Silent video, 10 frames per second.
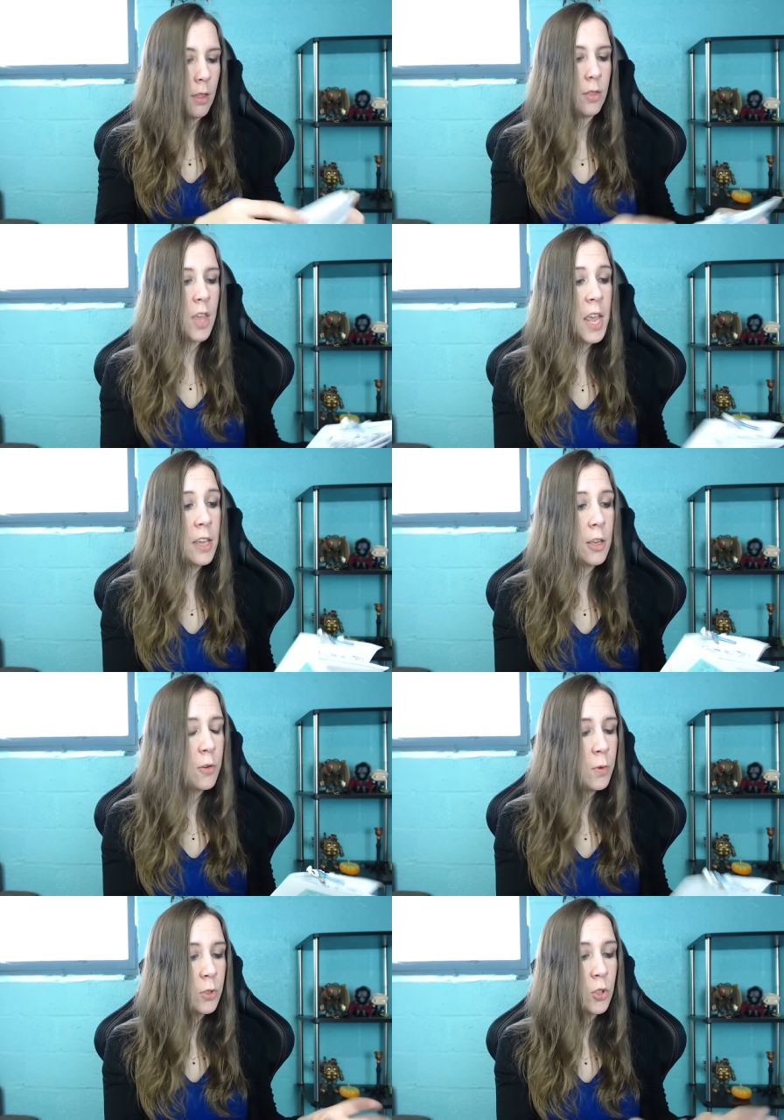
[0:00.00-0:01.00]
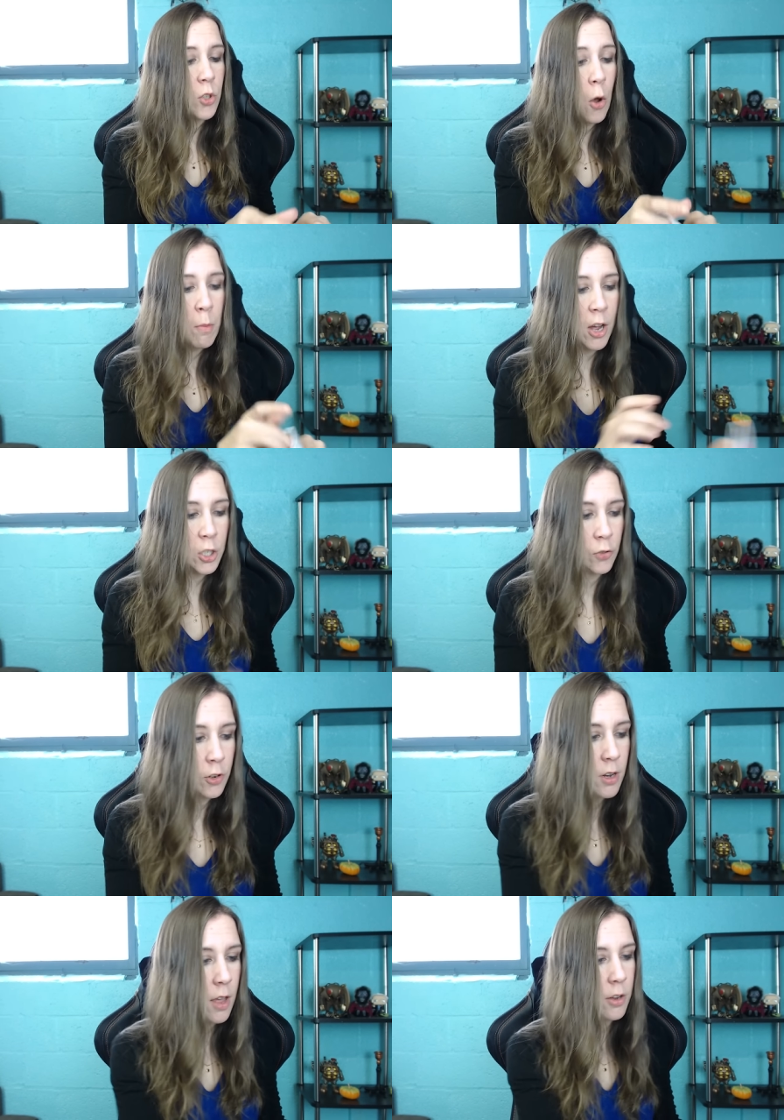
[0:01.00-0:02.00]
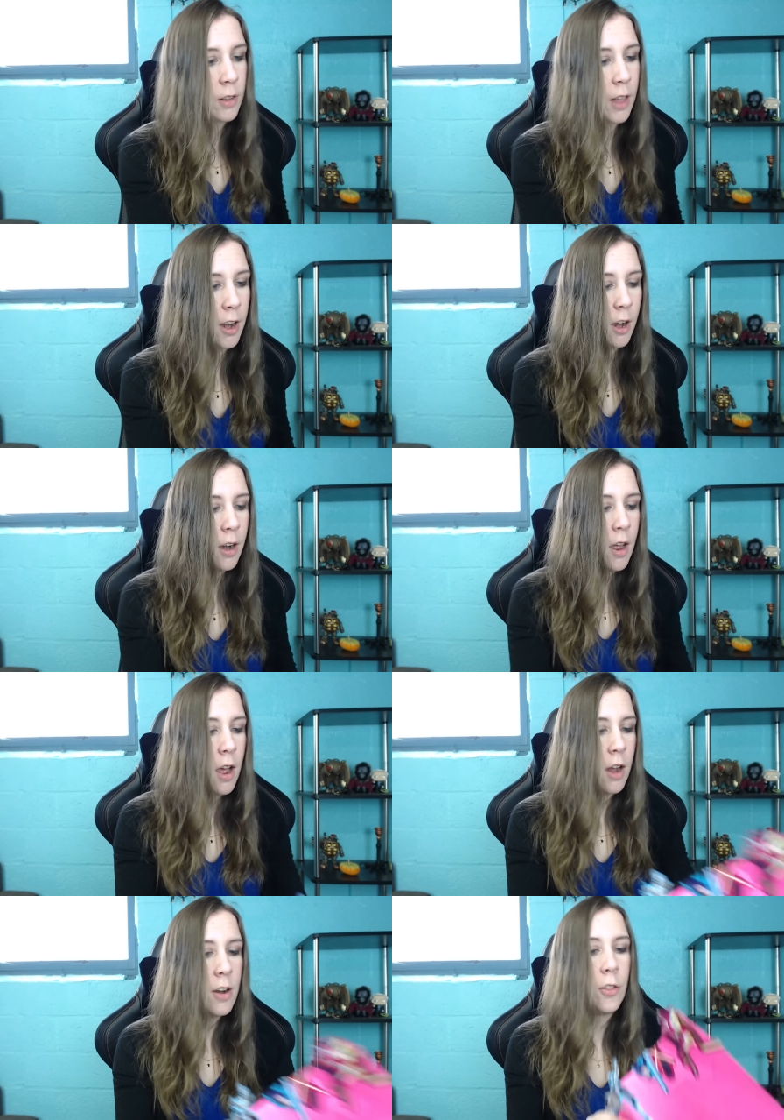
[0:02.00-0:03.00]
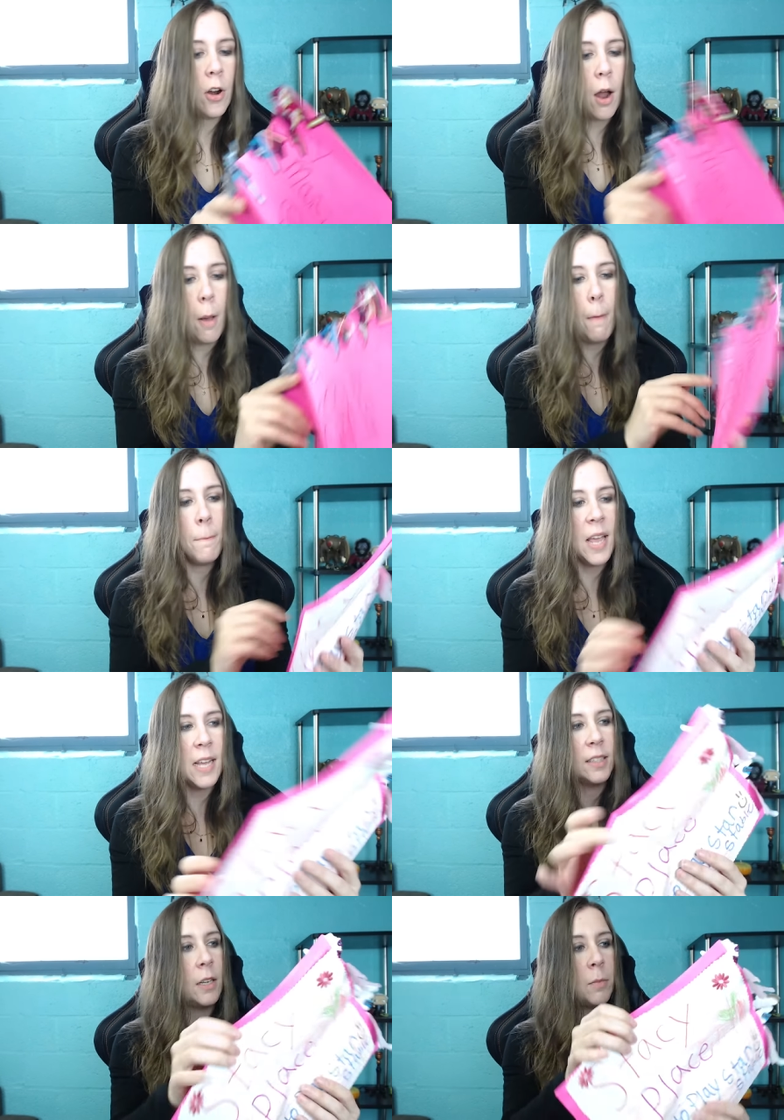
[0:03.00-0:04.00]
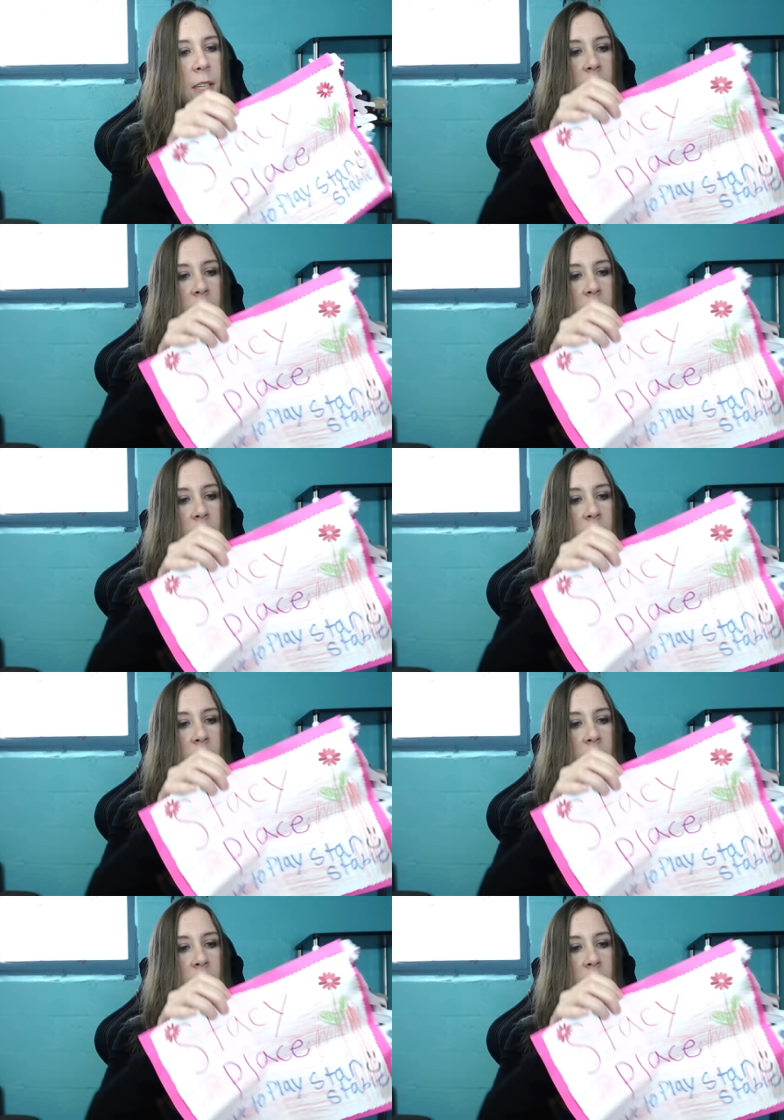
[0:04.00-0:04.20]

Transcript: Thank you so much for another letter, another amazing piece